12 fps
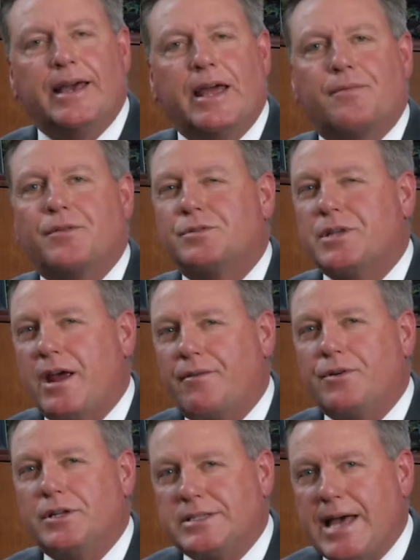And if there's
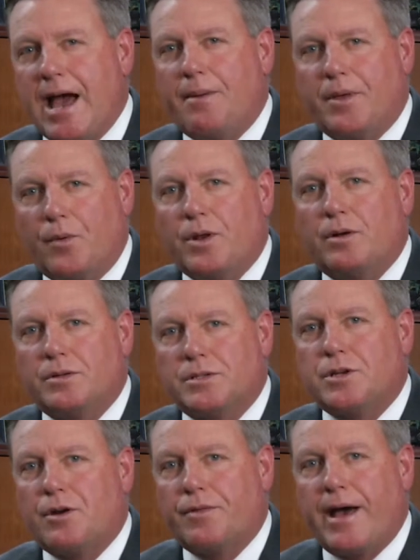ever a time that we don't deserve